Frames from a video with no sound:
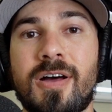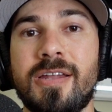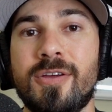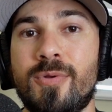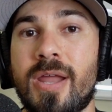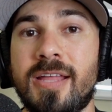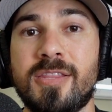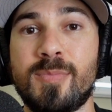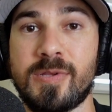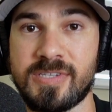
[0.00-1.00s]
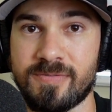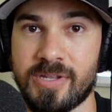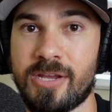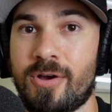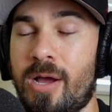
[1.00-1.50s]
audio, not the music
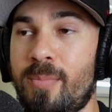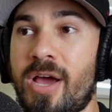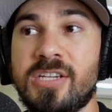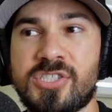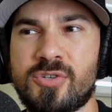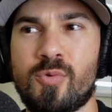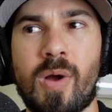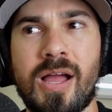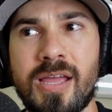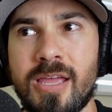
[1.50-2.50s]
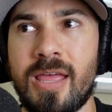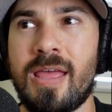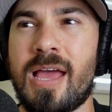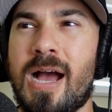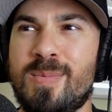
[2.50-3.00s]
video. I'm not sure why.
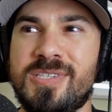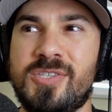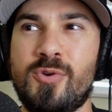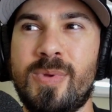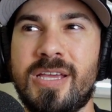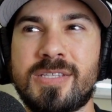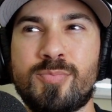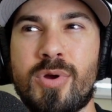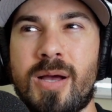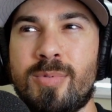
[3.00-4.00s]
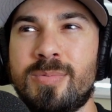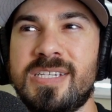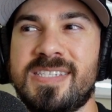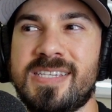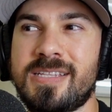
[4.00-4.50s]
I'm assuming it's probably
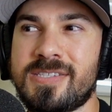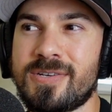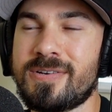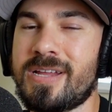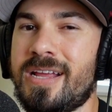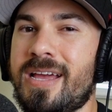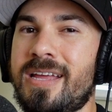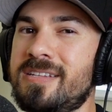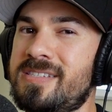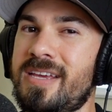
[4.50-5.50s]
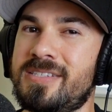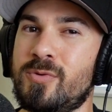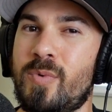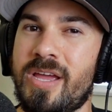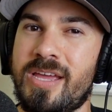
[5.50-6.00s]
censored and kind of takes
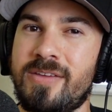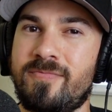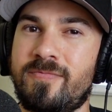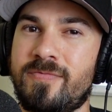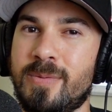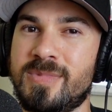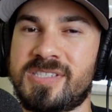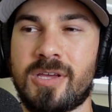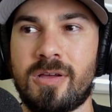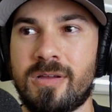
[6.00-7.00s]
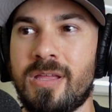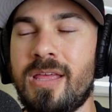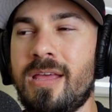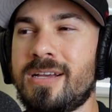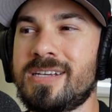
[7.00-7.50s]
away from the song,
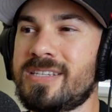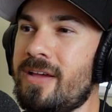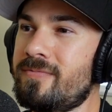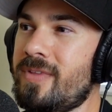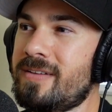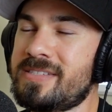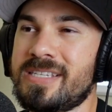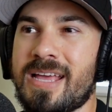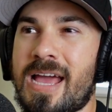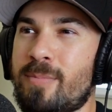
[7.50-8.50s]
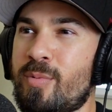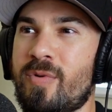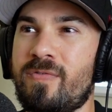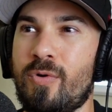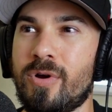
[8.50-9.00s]
because I've, I've seen that happen
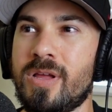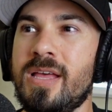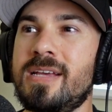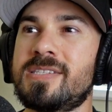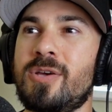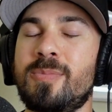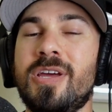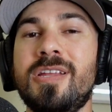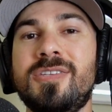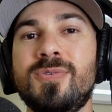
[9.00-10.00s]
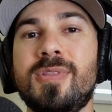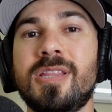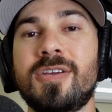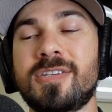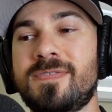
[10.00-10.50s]
before. So I'm gonna do the
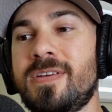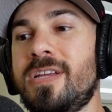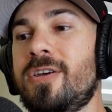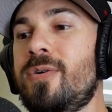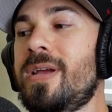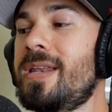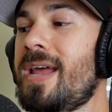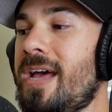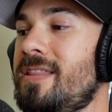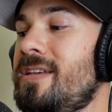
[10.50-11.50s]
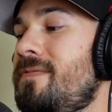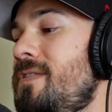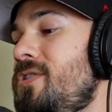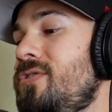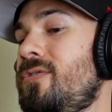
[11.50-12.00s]
lyrics video and not the
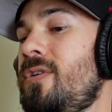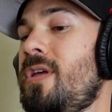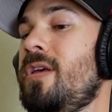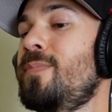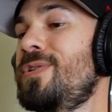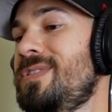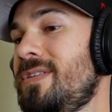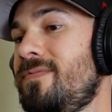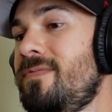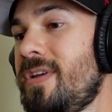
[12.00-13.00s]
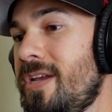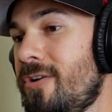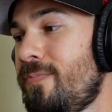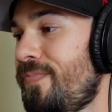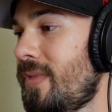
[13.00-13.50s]
official music
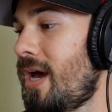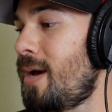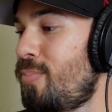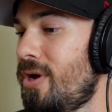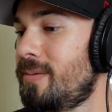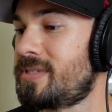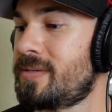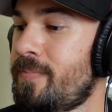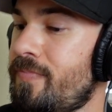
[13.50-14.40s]
video. I'm pumped.